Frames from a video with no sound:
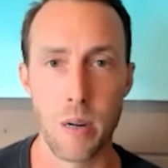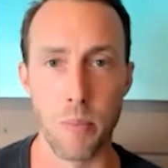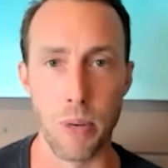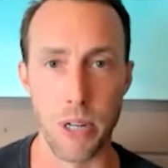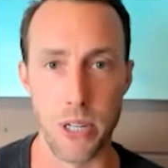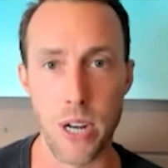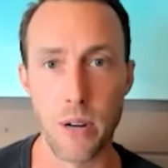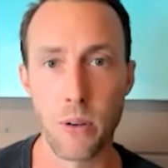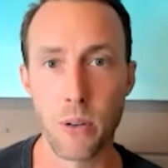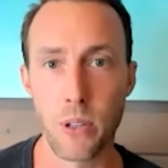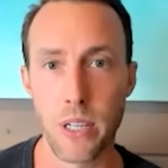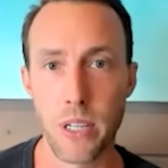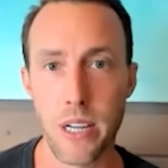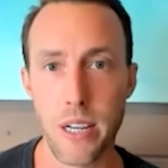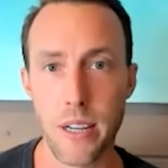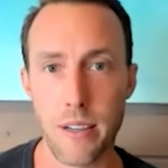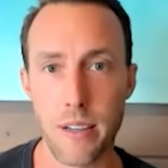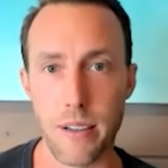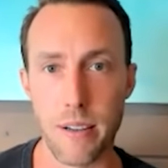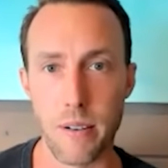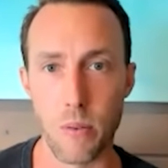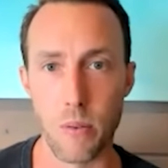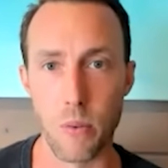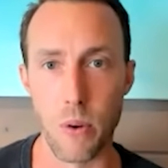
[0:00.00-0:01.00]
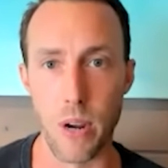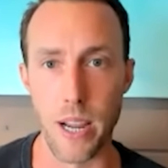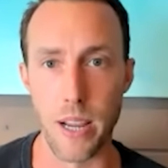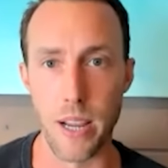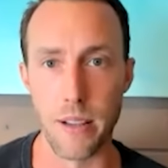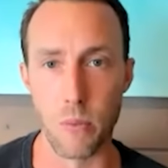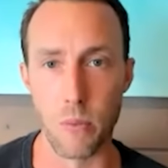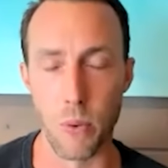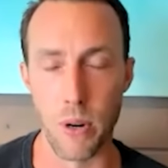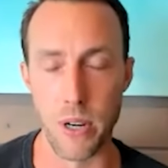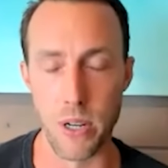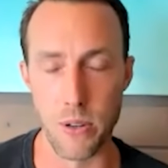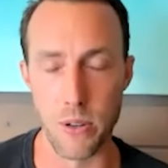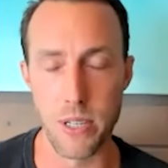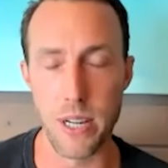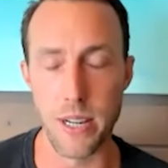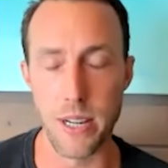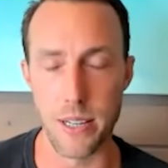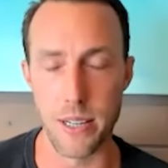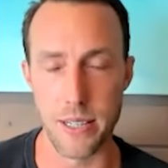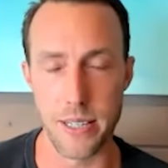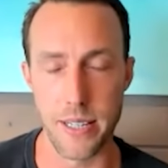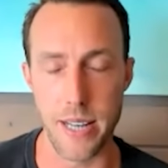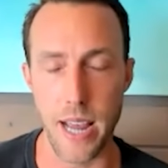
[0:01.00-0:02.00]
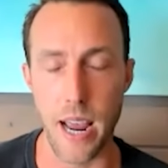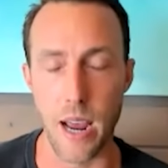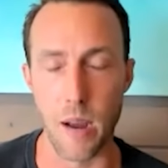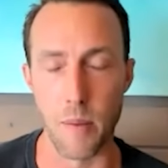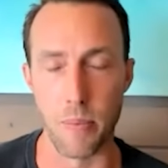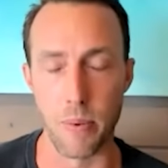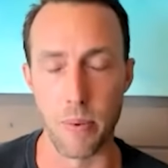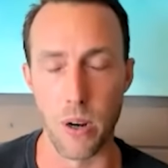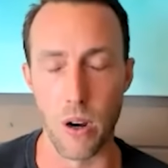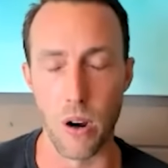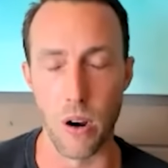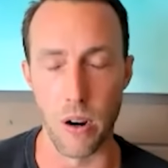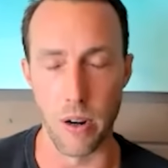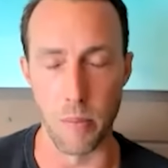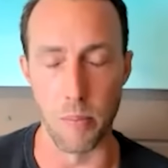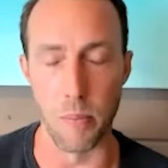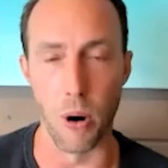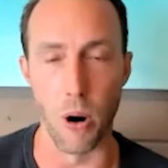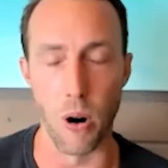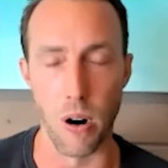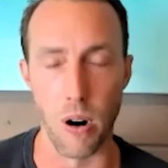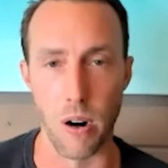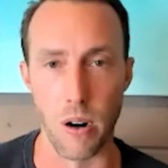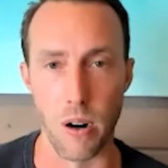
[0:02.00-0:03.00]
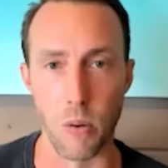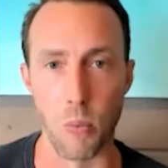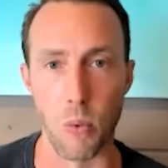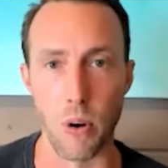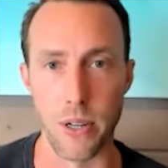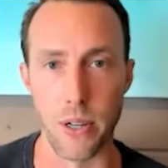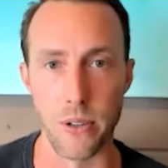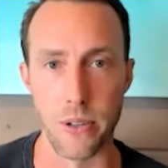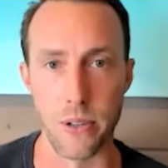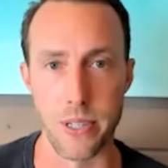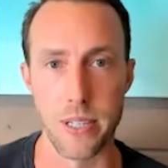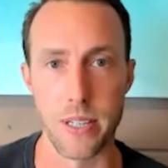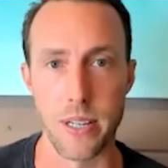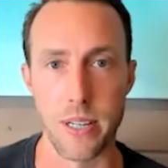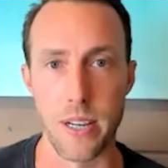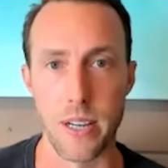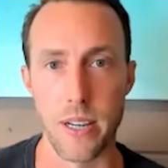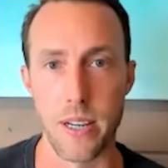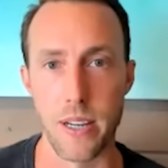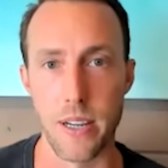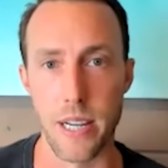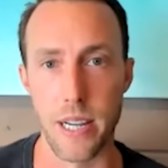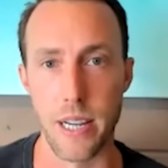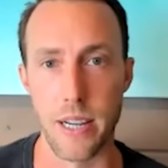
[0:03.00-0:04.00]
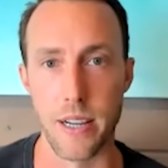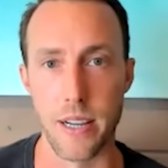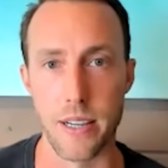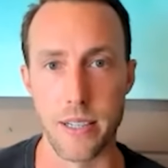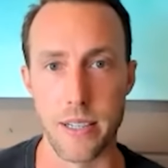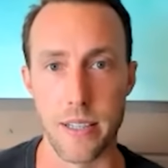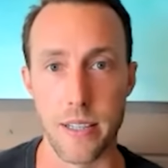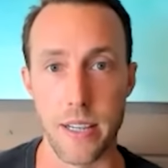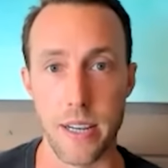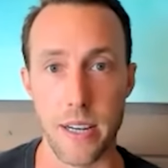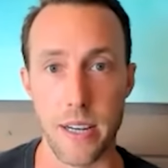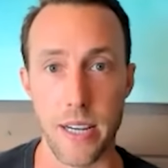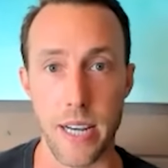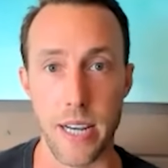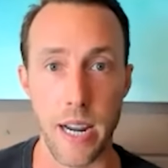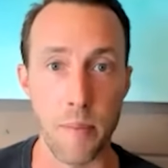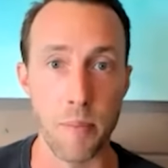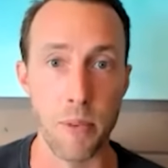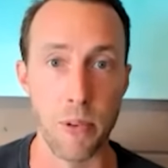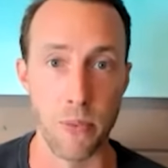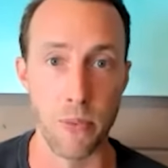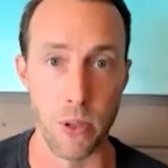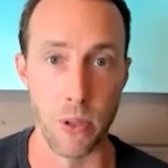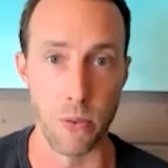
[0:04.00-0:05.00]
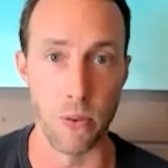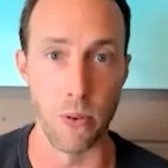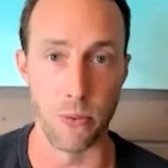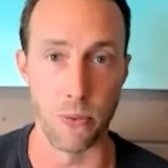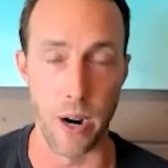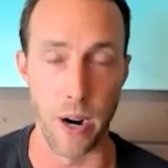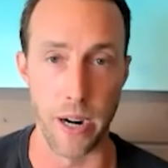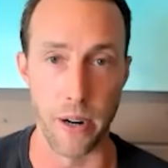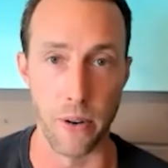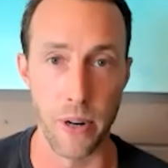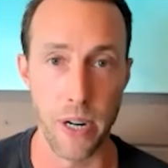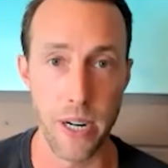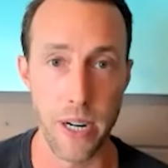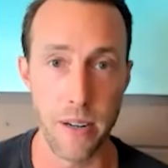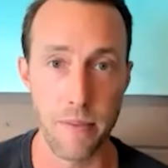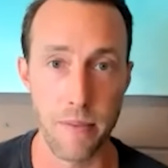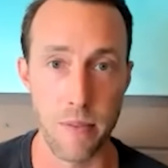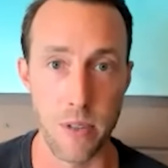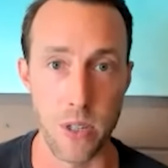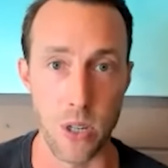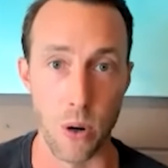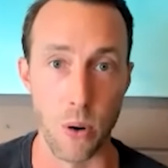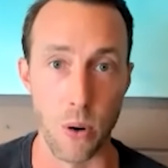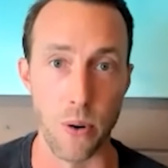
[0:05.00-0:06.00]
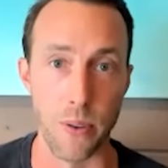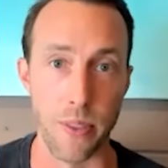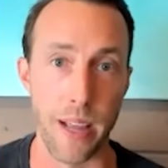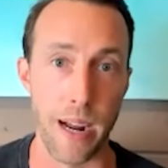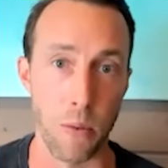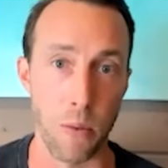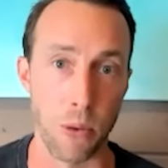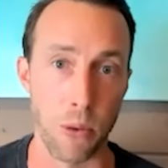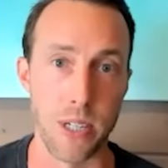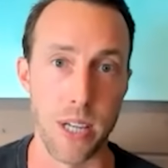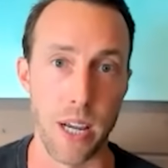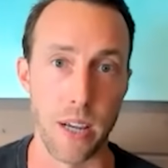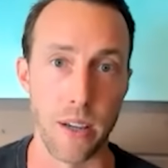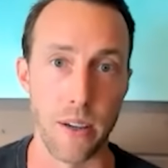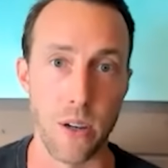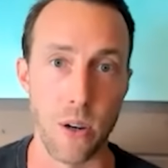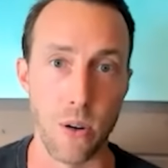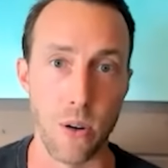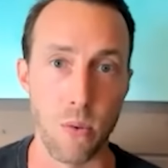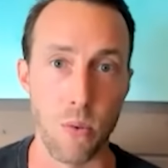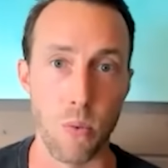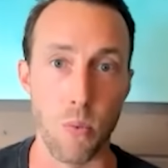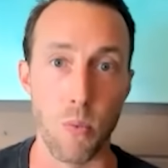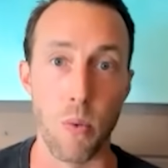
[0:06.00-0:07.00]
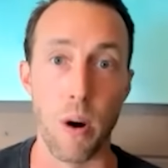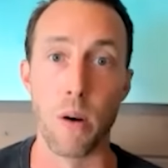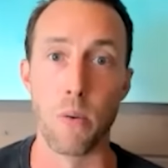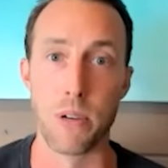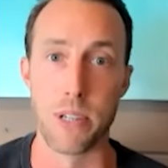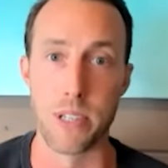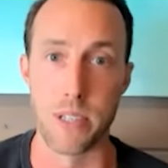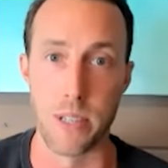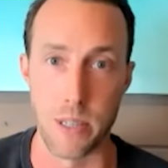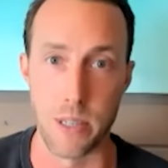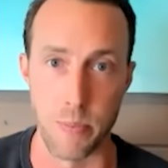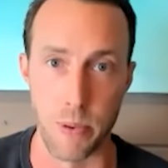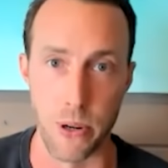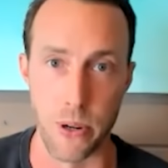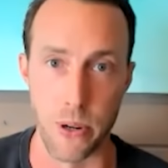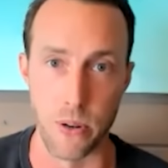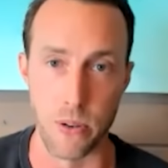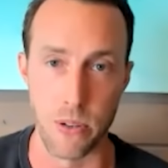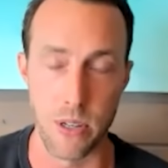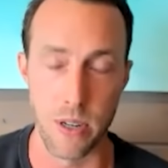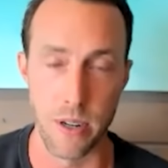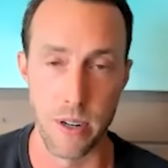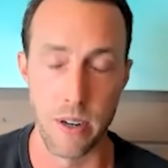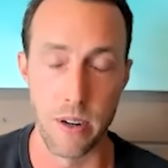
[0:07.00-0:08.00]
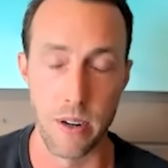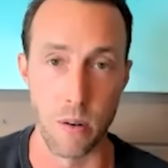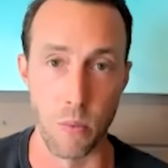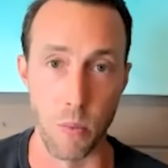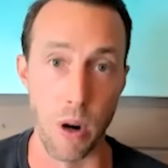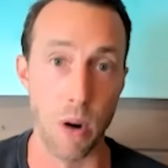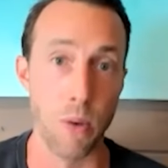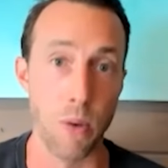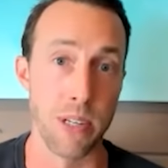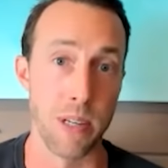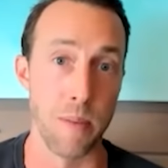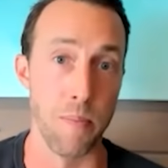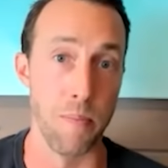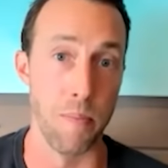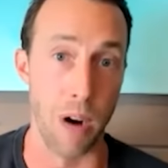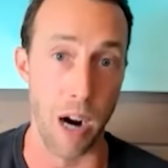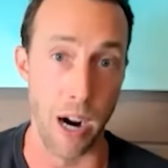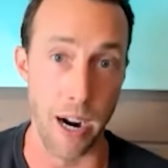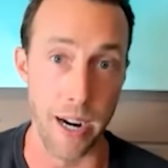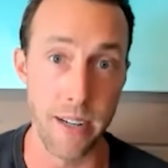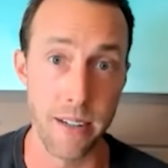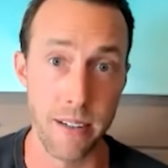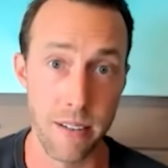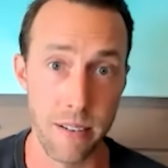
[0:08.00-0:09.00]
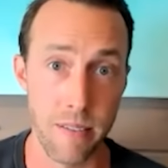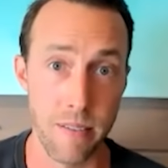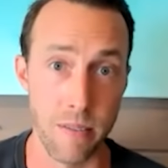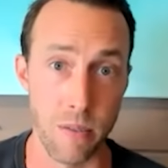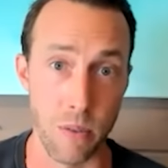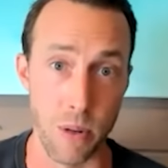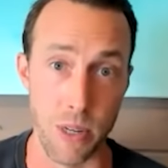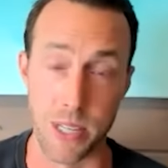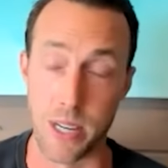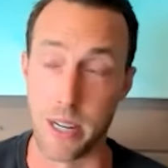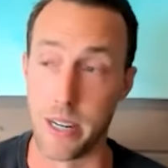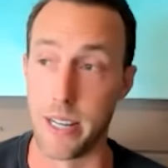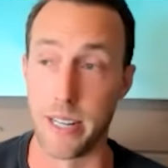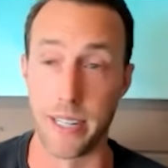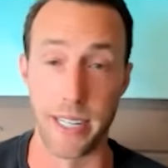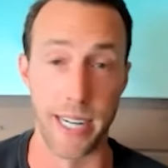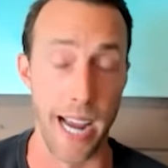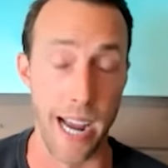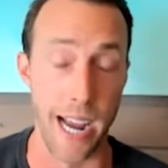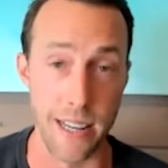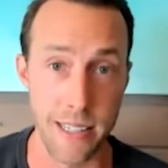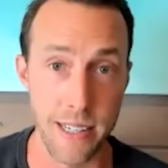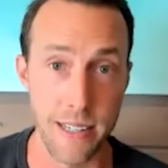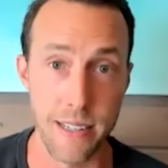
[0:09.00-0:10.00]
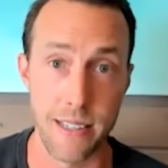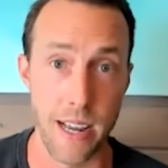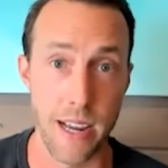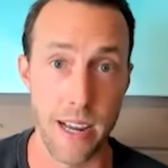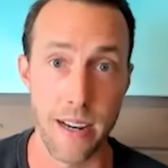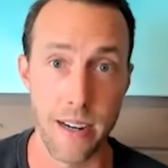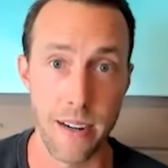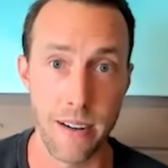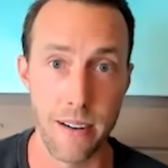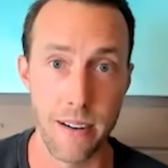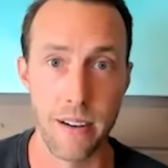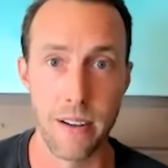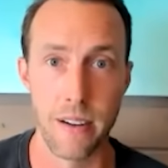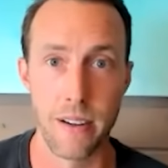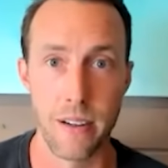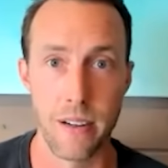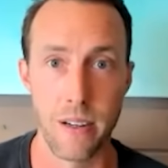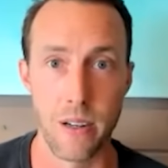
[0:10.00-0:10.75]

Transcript: But generally, when you see a stamp on a bar, what you'll see is the name of the refinery. So that will tell you where was this produced? Where was it mined? Was it in Kazakhstan?